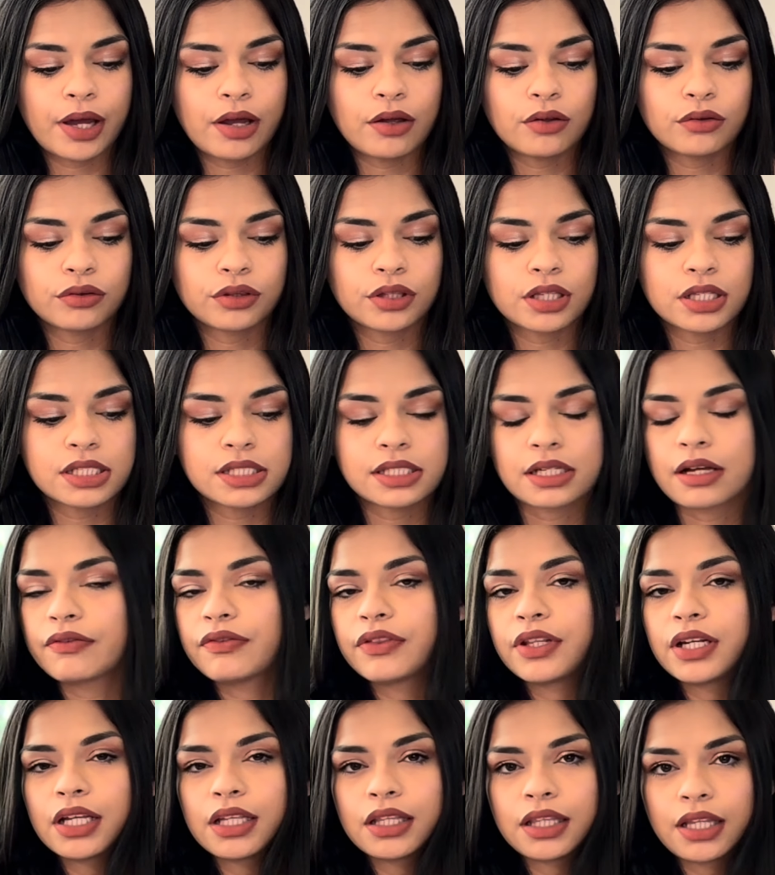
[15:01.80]
out the
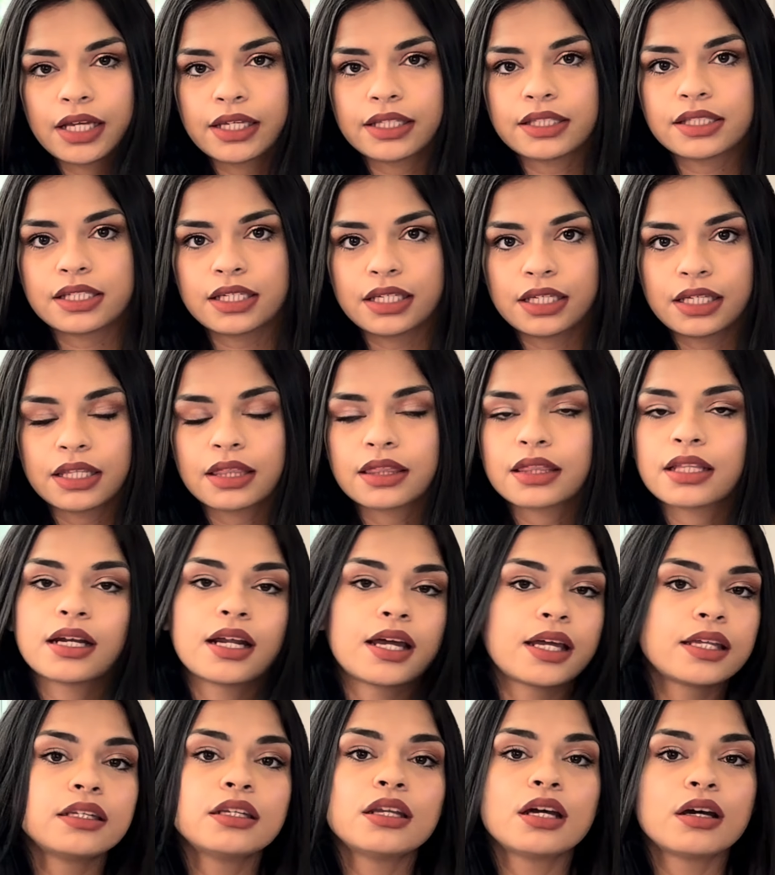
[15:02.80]
stuff that I like to eat, that
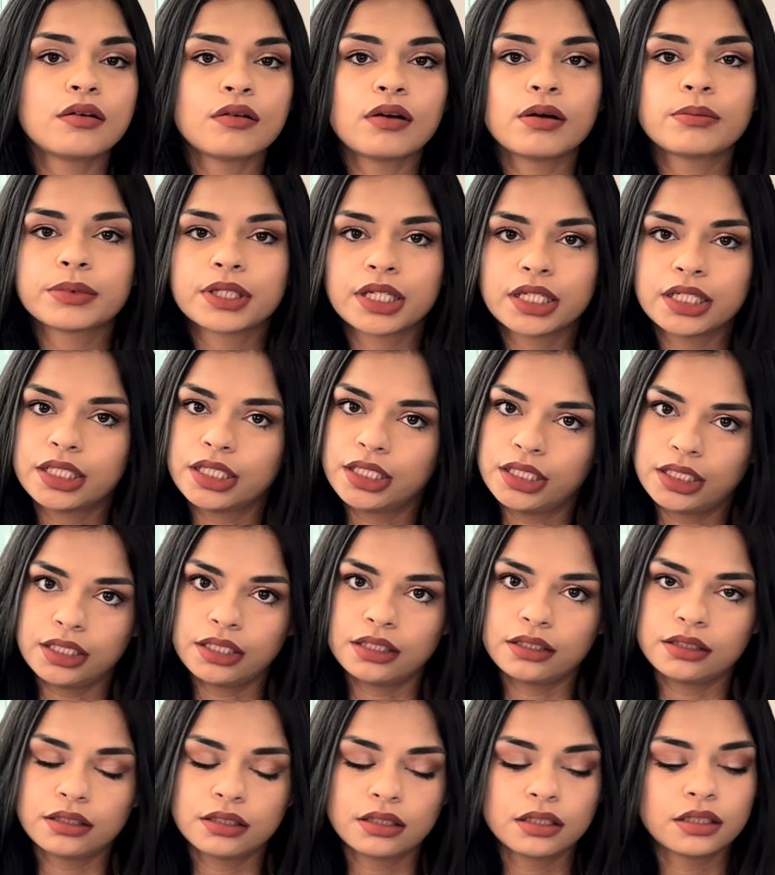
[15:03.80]
I know I'm going to
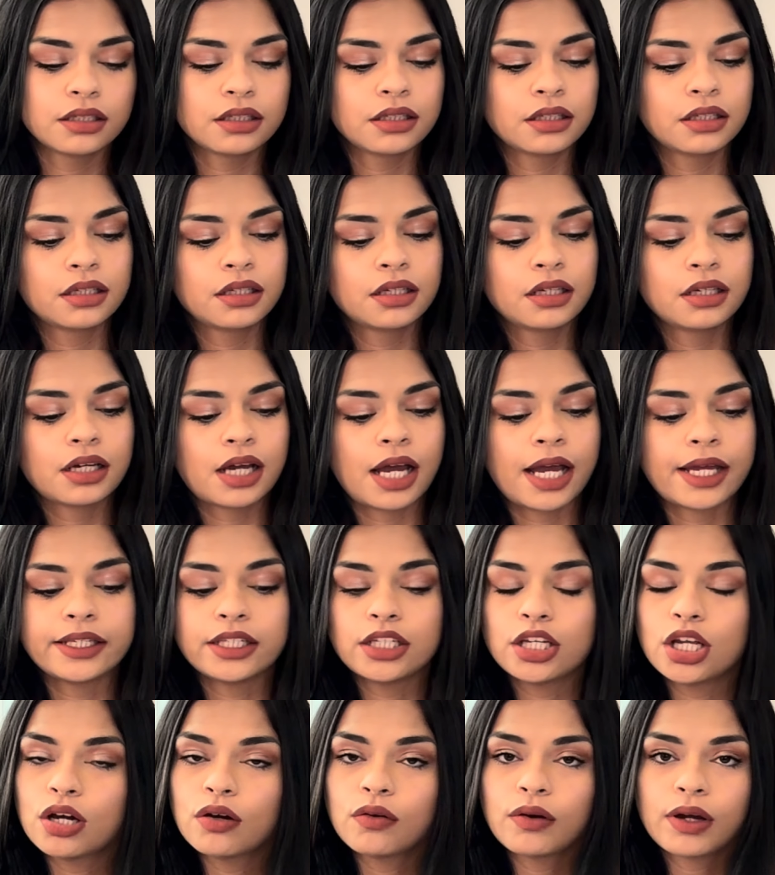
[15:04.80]
eat. I
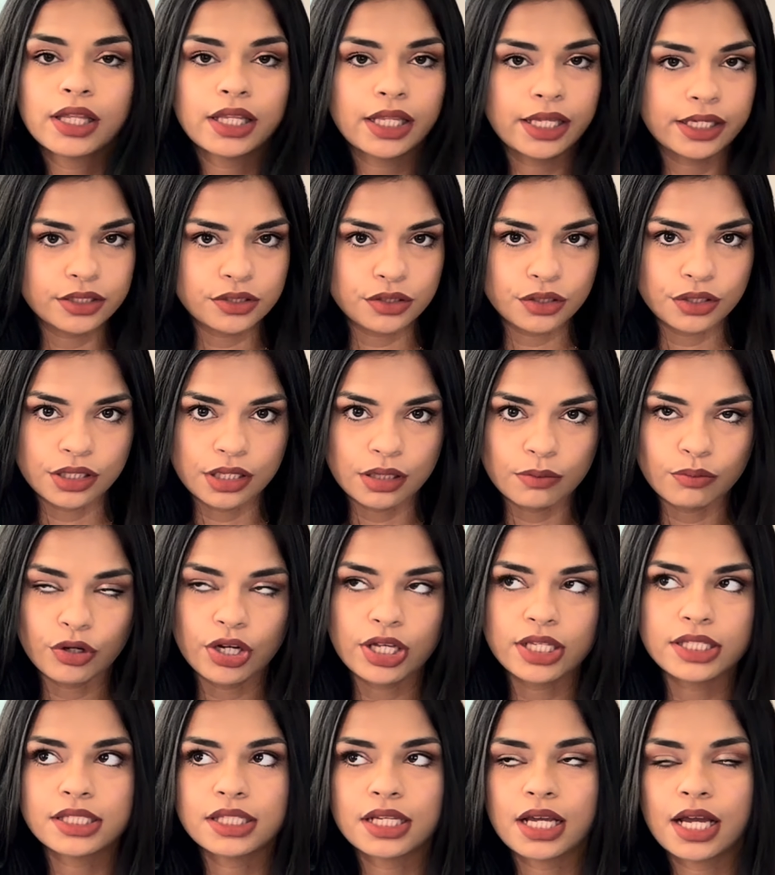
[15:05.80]
know I like turkey
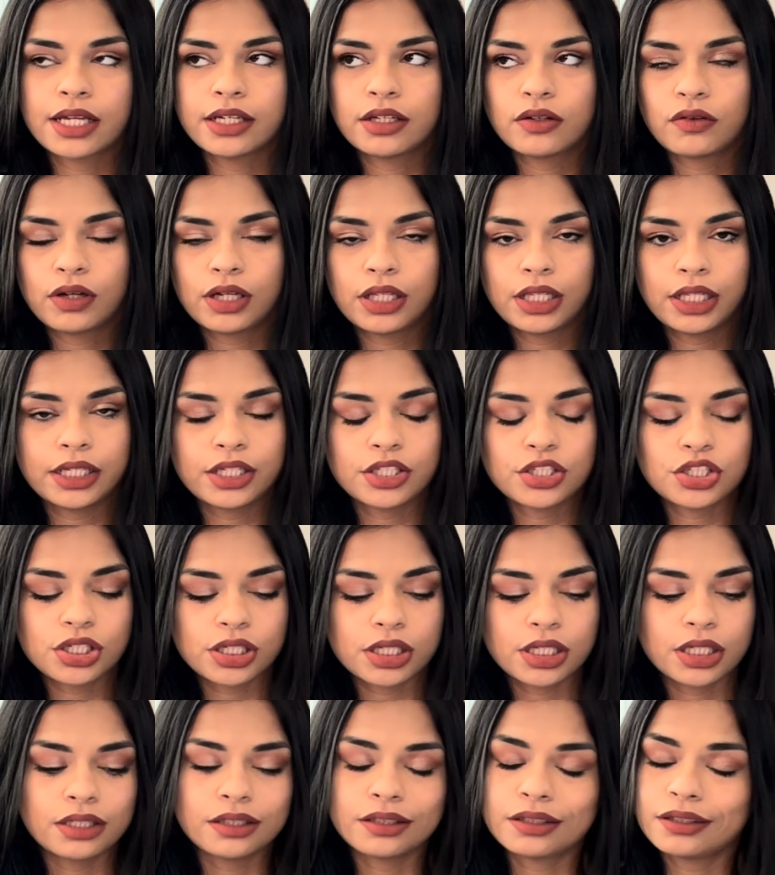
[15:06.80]
breast. I know I like
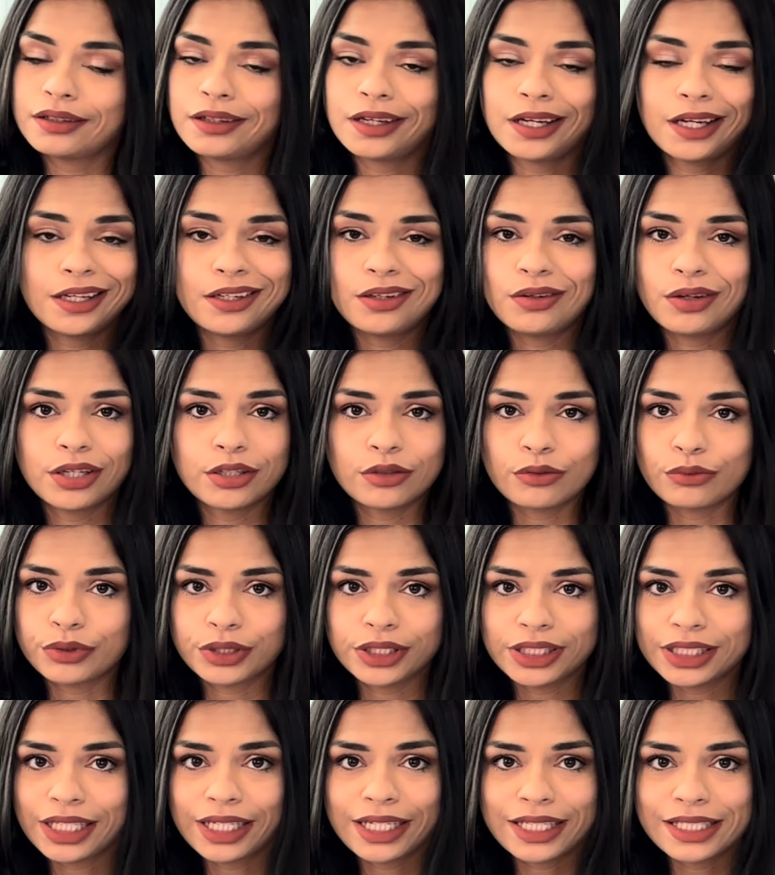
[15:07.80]
chicken. I know I don't
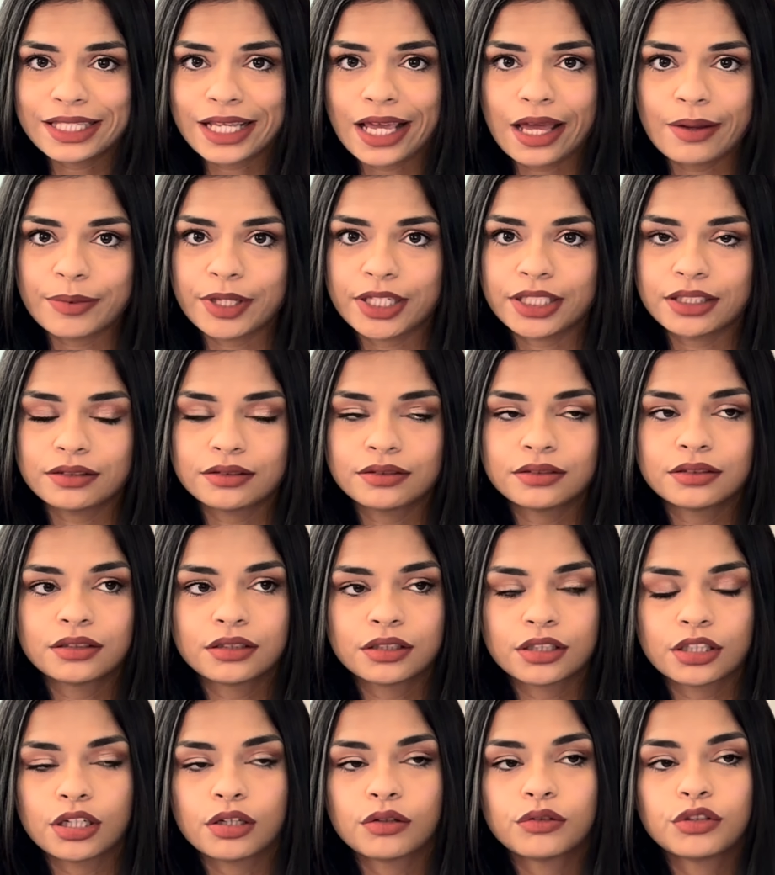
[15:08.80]
really like salmon.
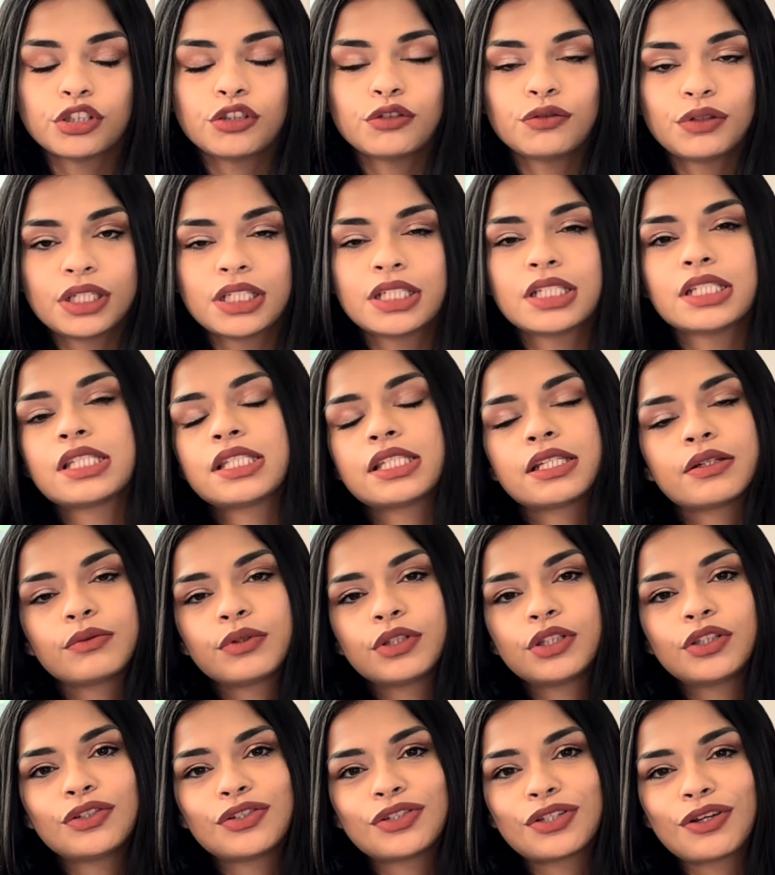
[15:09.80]
You know, you need to sit
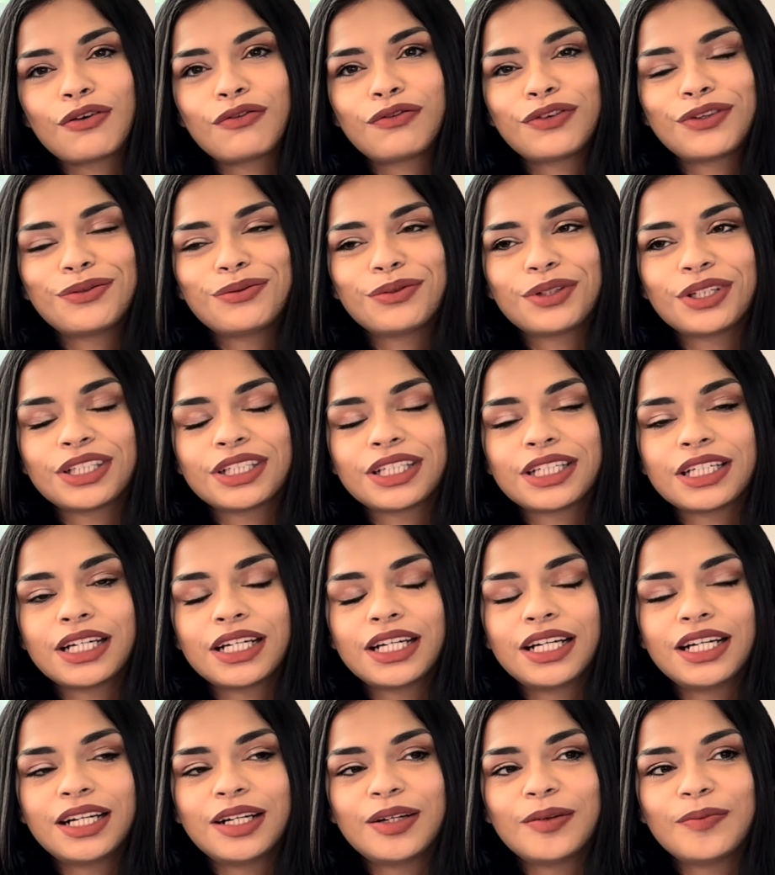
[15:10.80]
with yourself and really